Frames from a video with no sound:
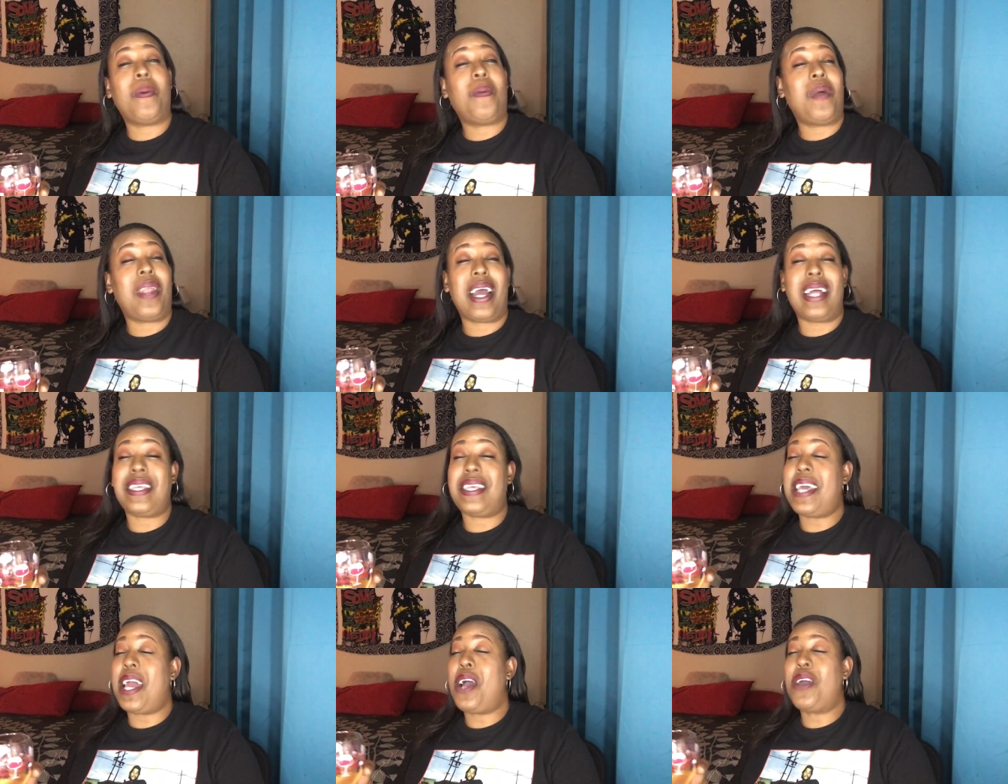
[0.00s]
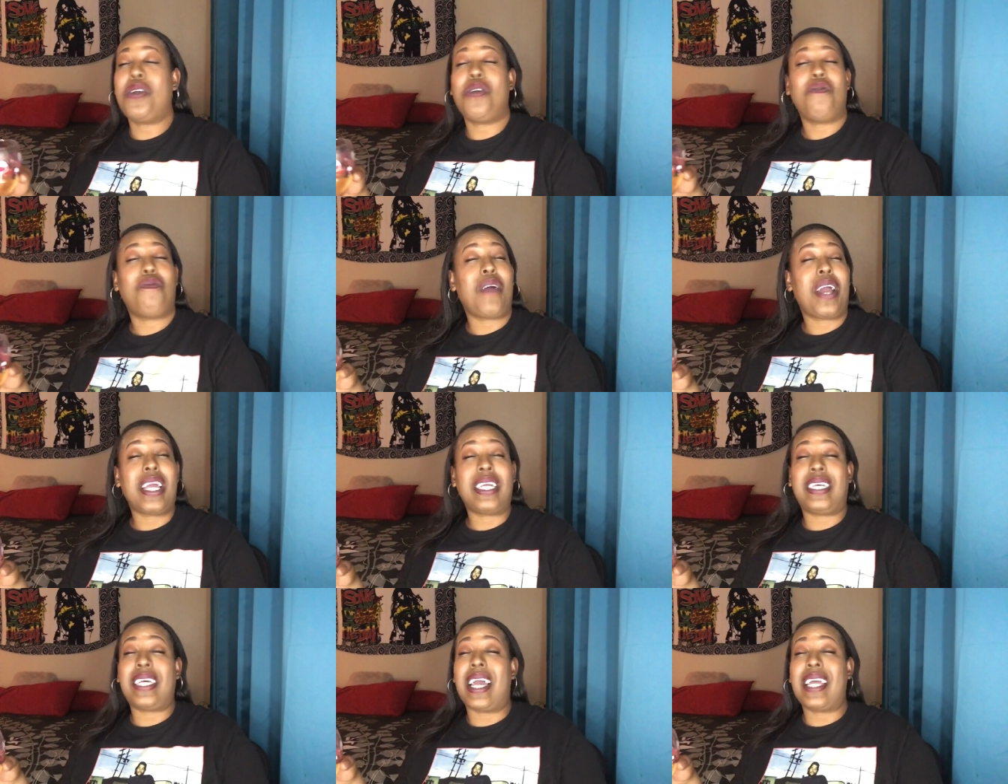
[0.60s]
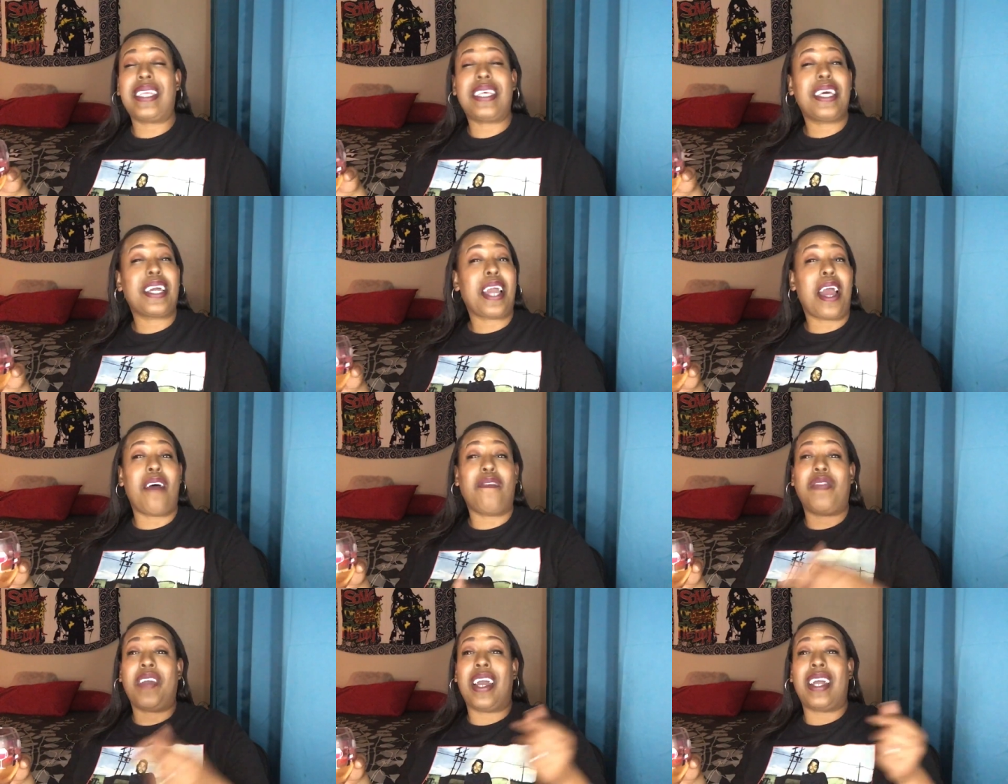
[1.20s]
When I tell you Ray J took
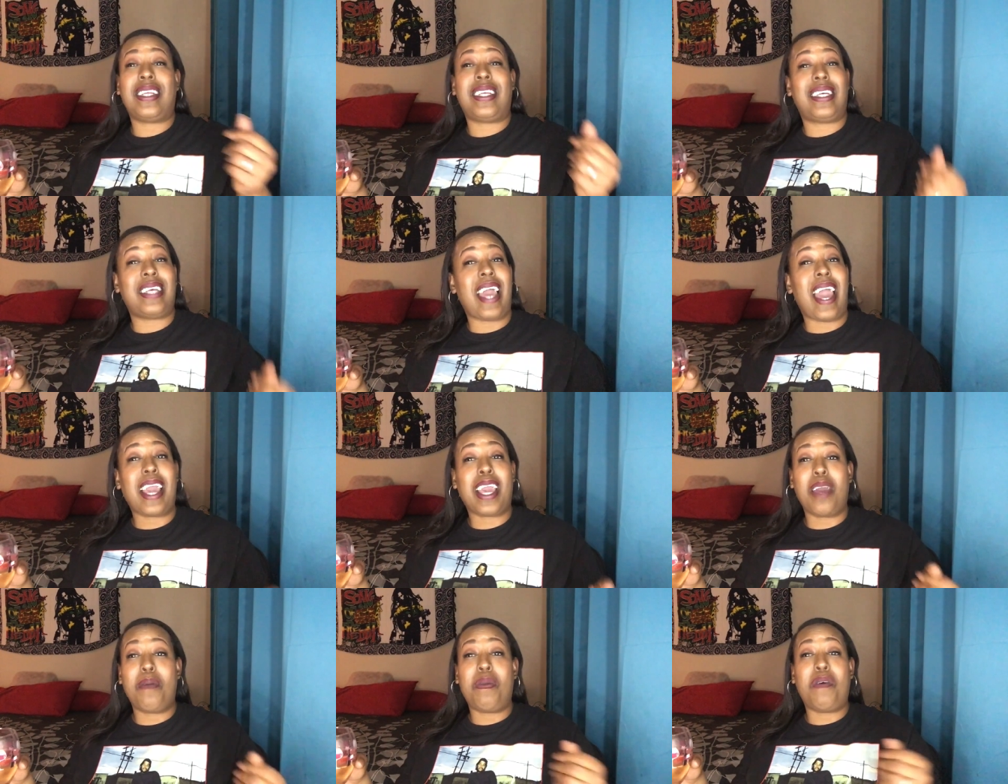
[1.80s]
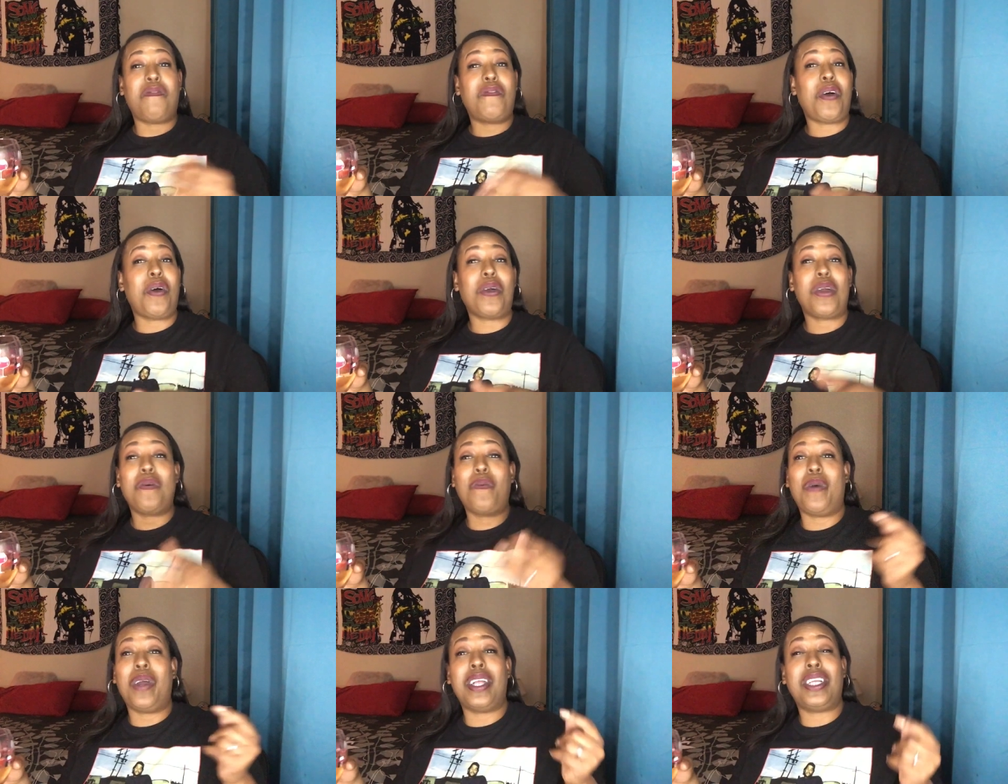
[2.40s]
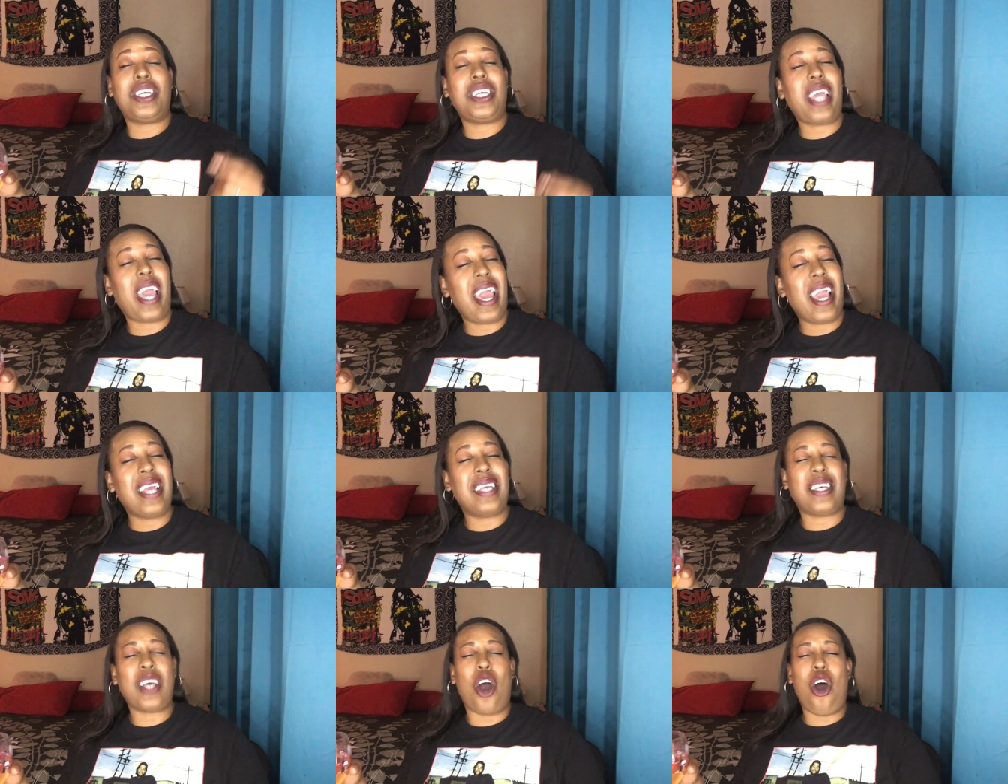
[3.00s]
off that jacket before he went
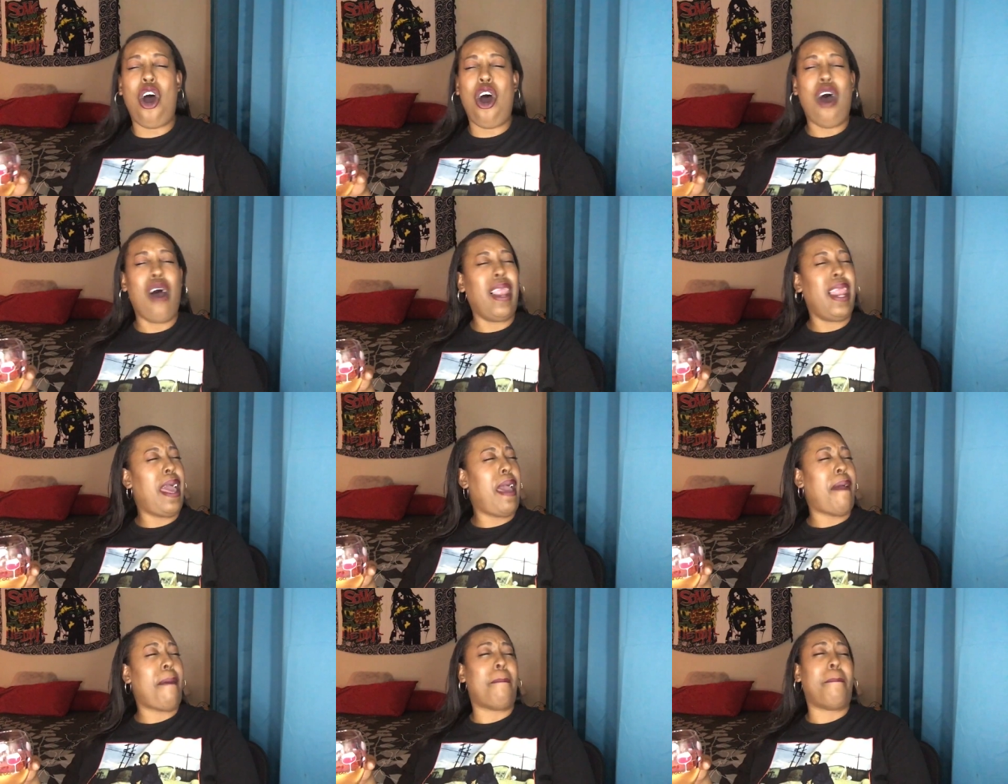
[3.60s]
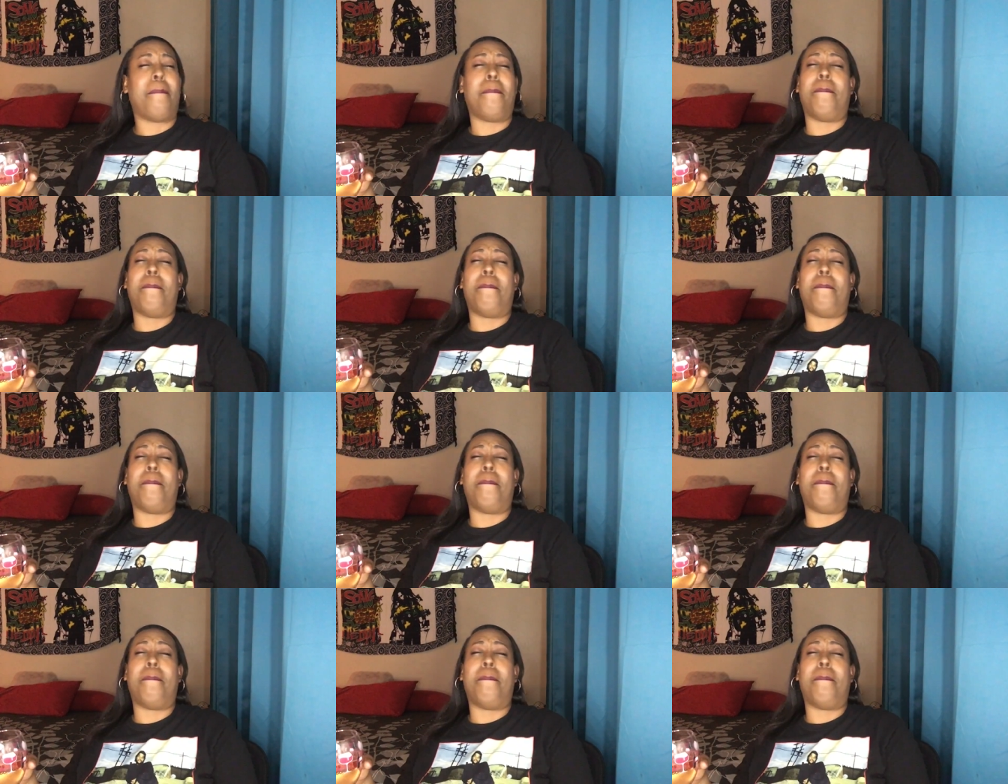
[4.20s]
change all that